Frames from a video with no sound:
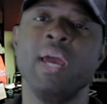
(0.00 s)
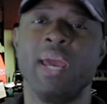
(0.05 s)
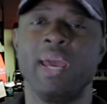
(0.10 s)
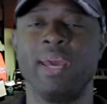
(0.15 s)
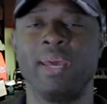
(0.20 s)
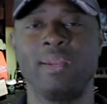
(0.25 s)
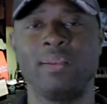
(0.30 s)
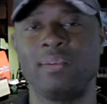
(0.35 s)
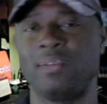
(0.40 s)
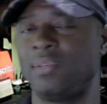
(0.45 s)

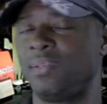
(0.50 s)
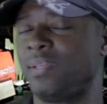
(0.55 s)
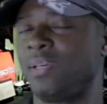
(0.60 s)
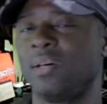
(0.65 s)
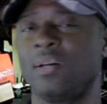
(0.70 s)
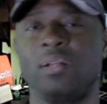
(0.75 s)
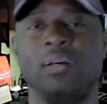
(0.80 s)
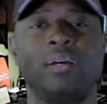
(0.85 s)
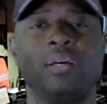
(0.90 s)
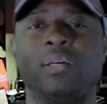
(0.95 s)
and
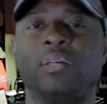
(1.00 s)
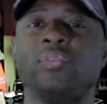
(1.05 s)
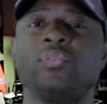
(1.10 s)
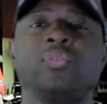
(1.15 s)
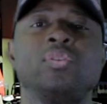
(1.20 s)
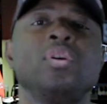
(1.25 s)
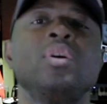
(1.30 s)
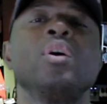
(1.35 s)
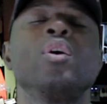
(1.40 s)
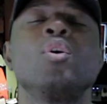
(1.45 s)
tell
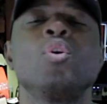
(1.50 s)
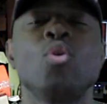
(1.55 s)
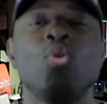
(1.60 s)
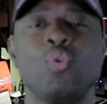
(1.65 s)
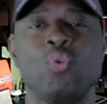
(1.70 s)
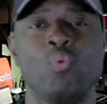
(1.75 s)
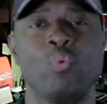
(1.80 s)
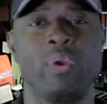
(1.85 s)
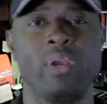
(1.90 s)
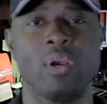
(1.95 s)
us
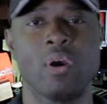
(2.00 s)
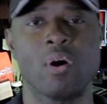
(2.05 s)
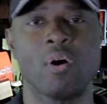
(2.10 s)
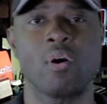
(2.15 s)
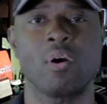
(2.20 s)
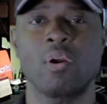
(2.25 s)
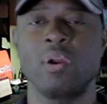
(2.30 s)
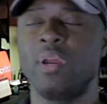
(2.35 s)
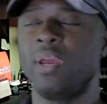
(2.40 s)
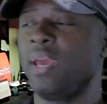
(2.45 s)
who we are.